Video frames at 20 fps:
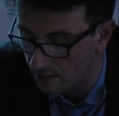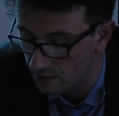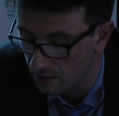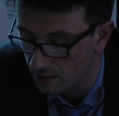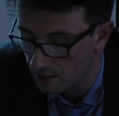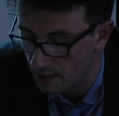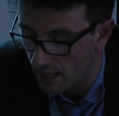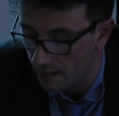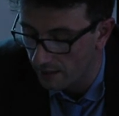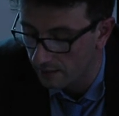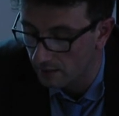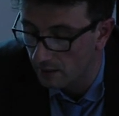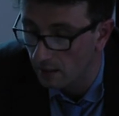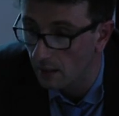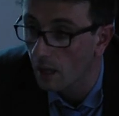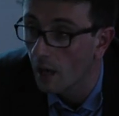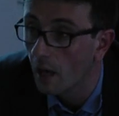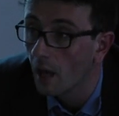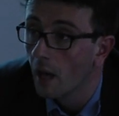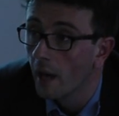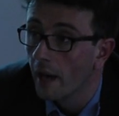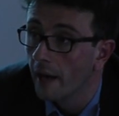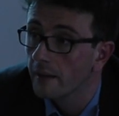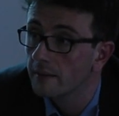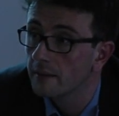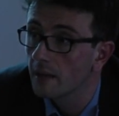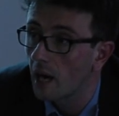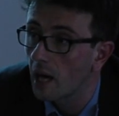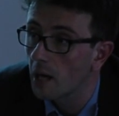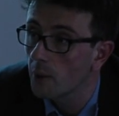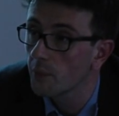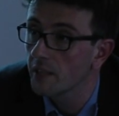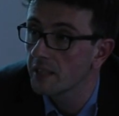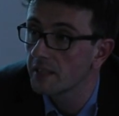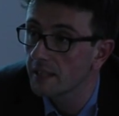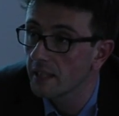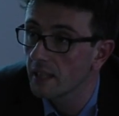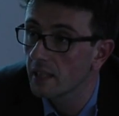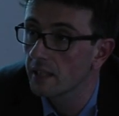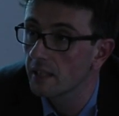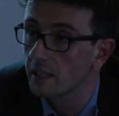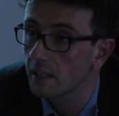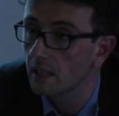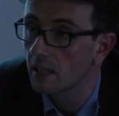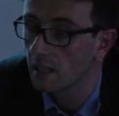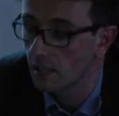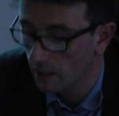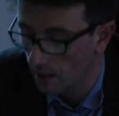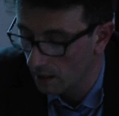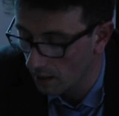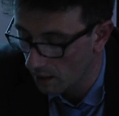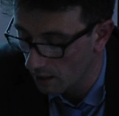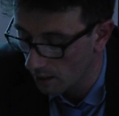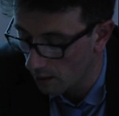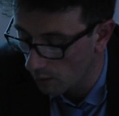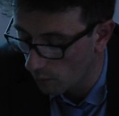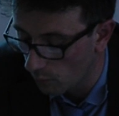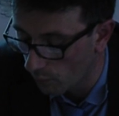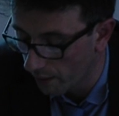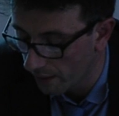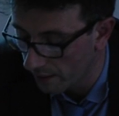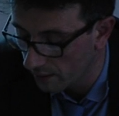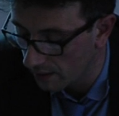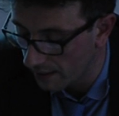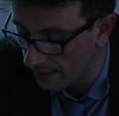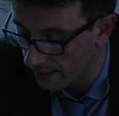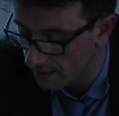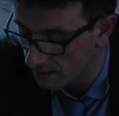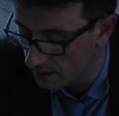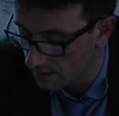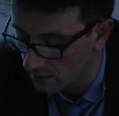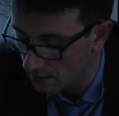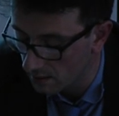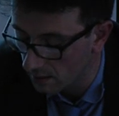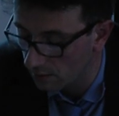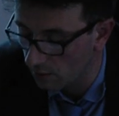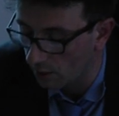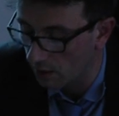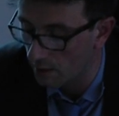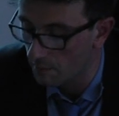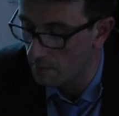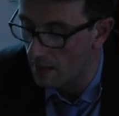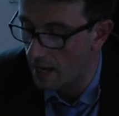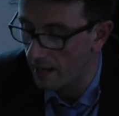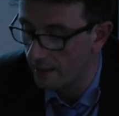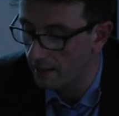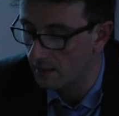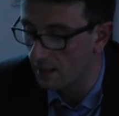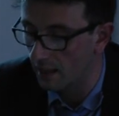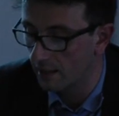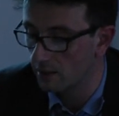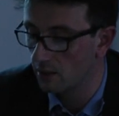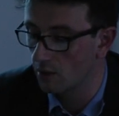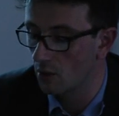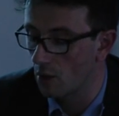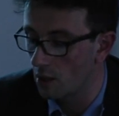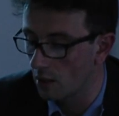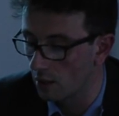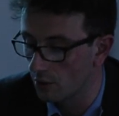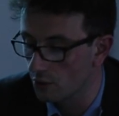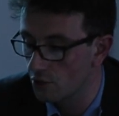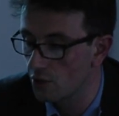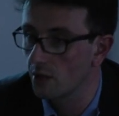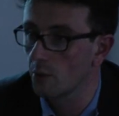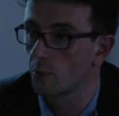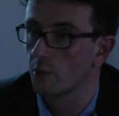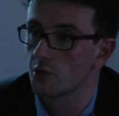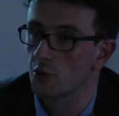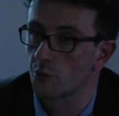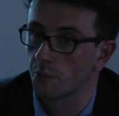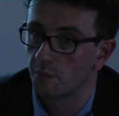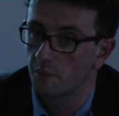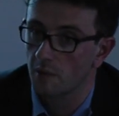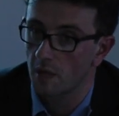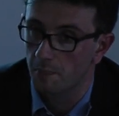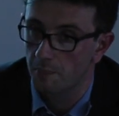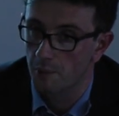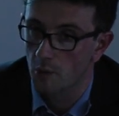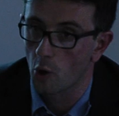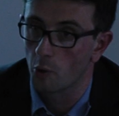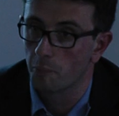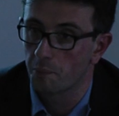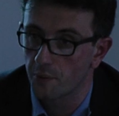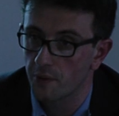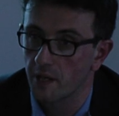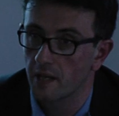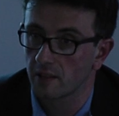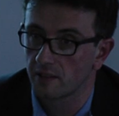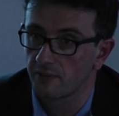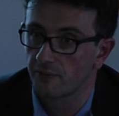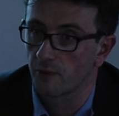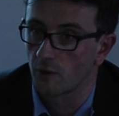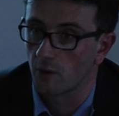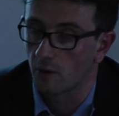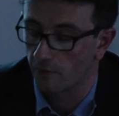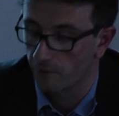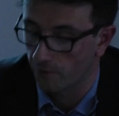society, and are we dealing here with lessons in Ptolemaic ideology which would be appropriate for